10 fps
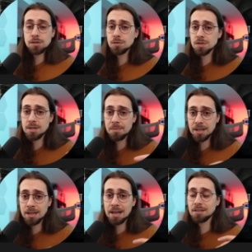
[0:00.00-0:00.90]
you use
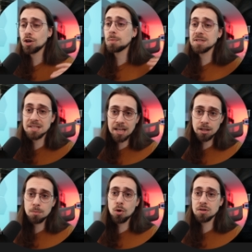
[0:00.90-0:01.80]
something like the
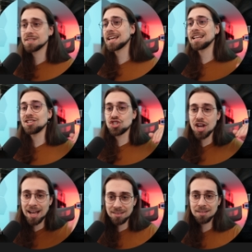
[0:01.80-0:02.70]
OptiScaler mods that
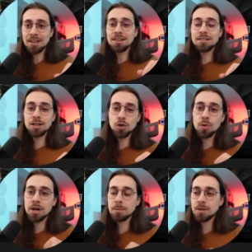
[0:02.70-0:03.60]
inject the
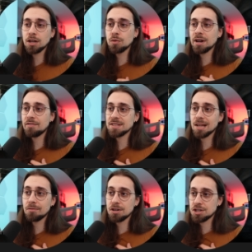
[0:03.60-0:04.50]
newer
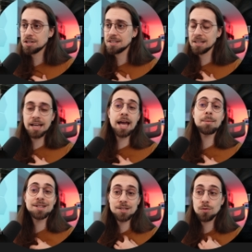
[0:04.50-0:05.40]
FSR versions in the
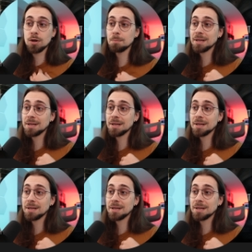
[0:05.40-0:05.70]
game and so on.